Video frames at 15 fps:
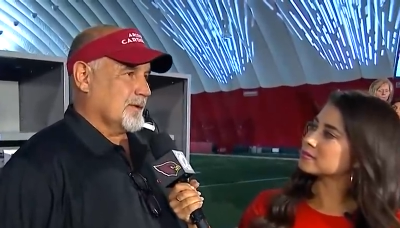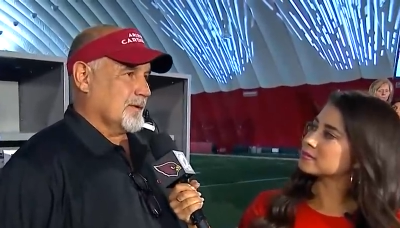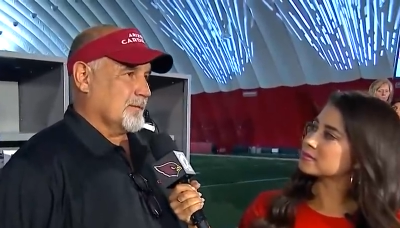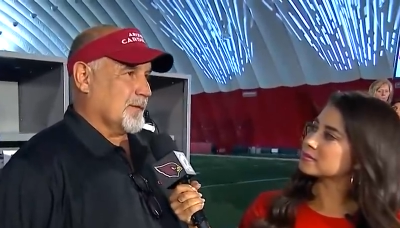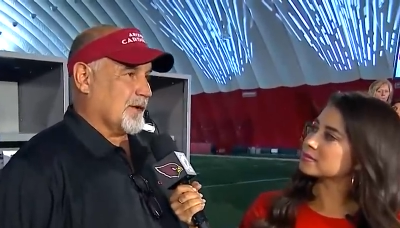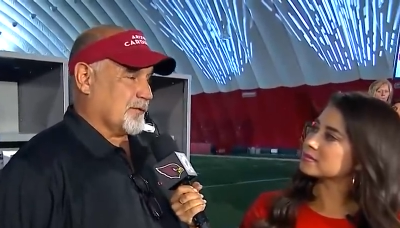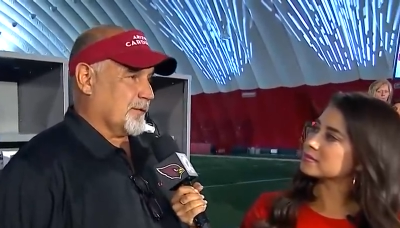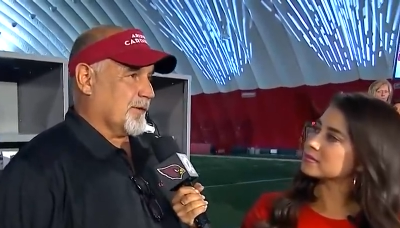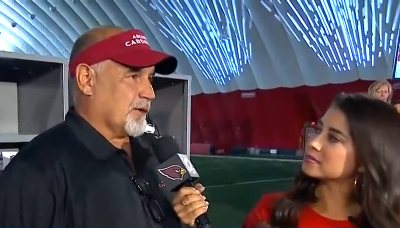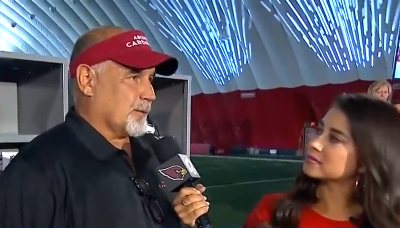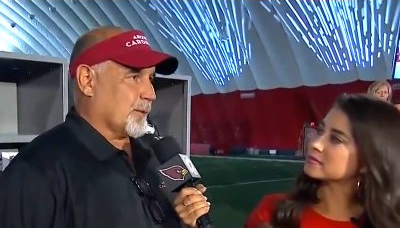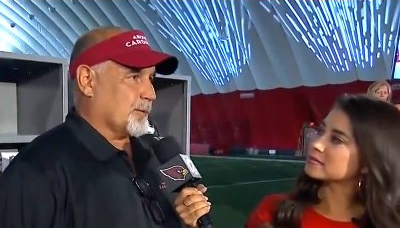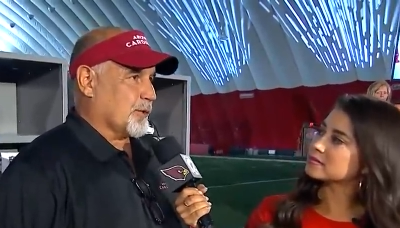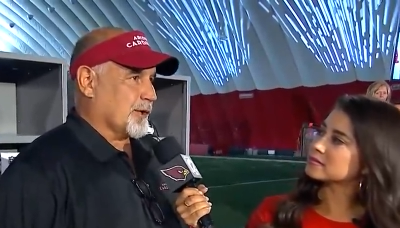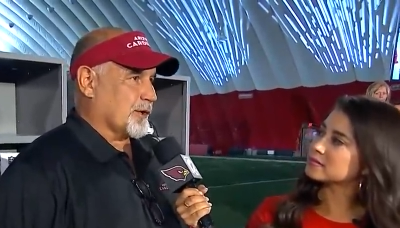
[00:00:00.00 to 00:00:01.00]
Speaker 1: best available
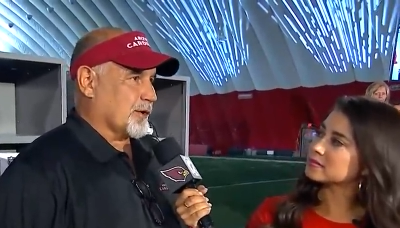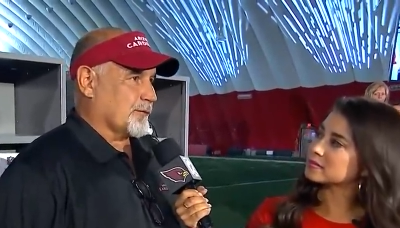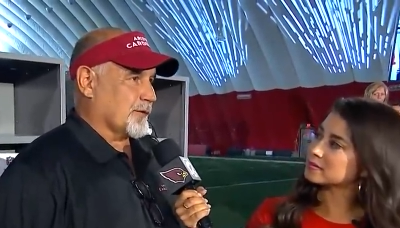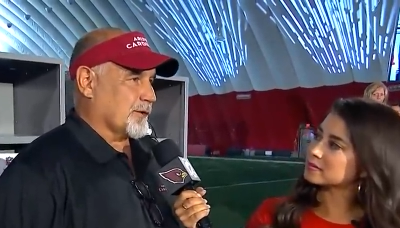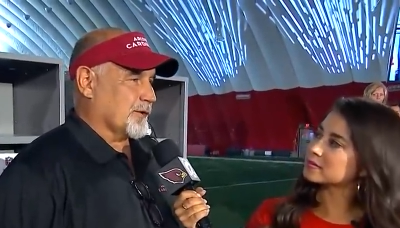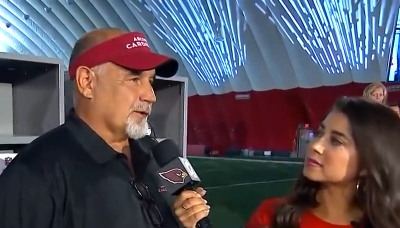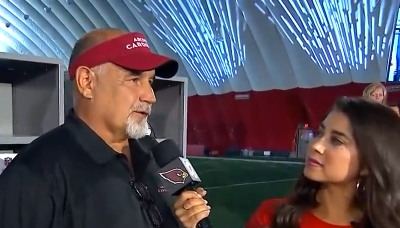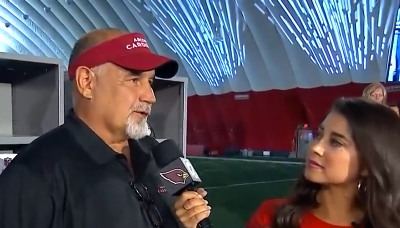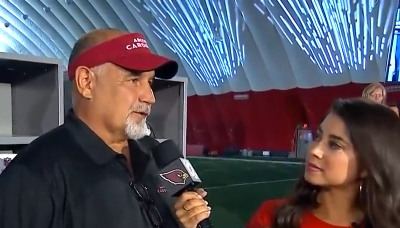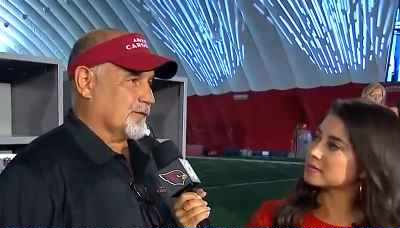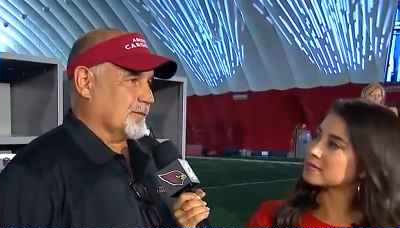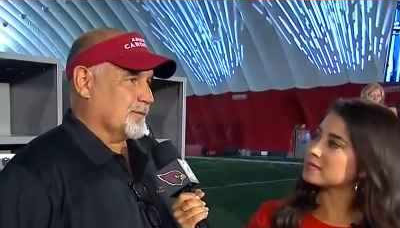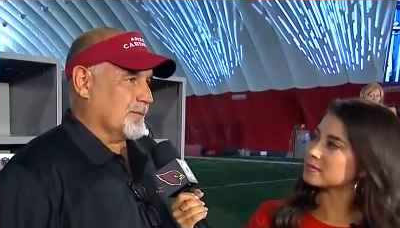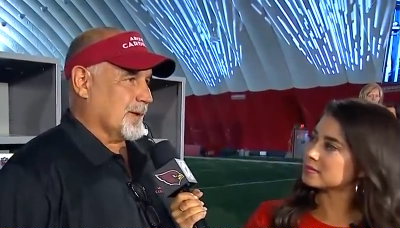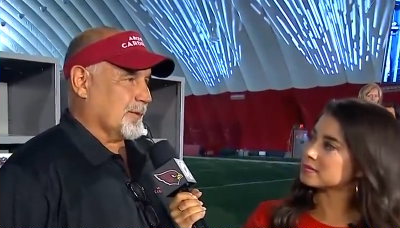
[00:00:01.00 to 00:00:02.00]
player if you could just
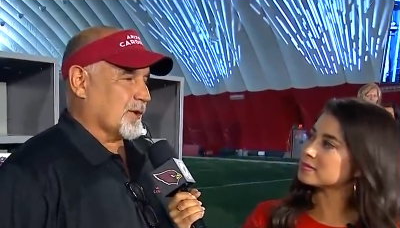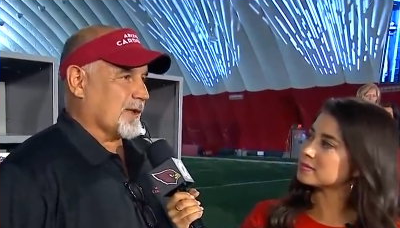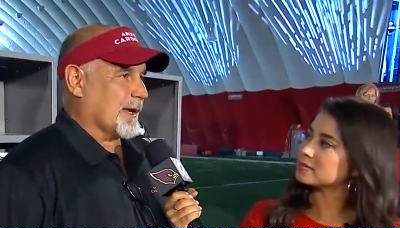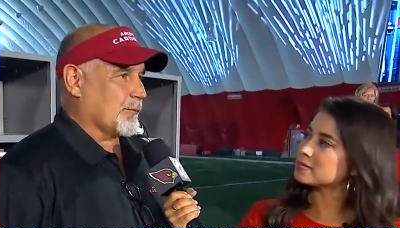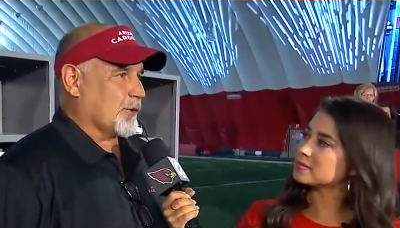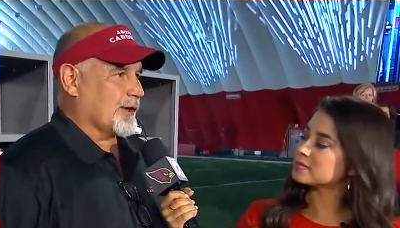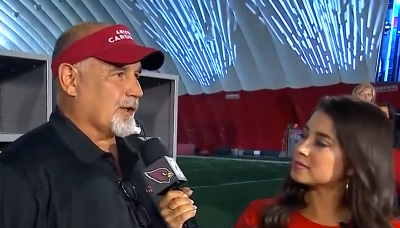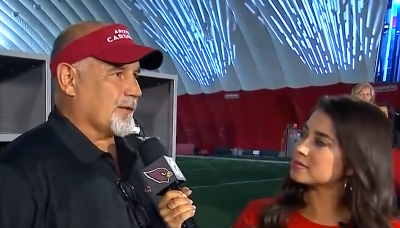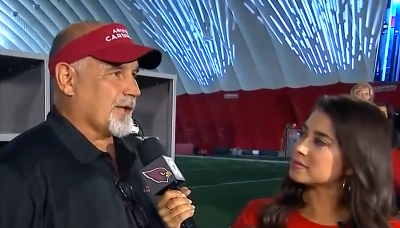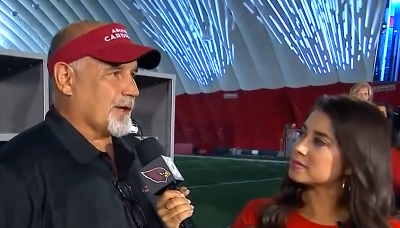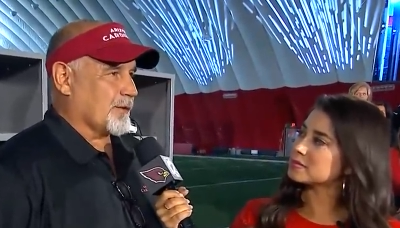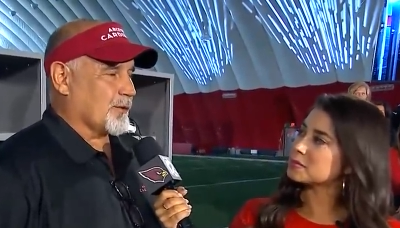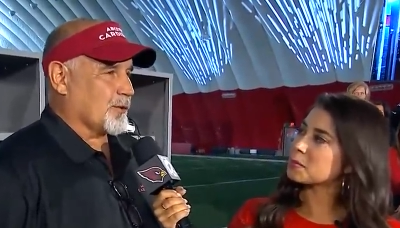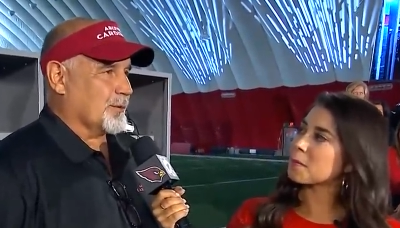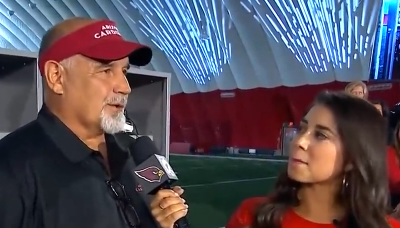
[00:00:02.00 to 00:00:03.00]
maybe elaborate on that a
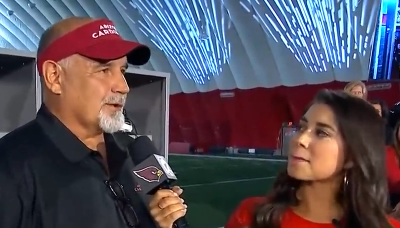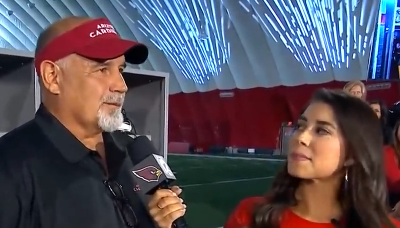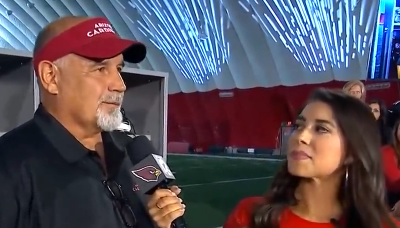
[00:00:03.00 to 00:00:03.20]
little bit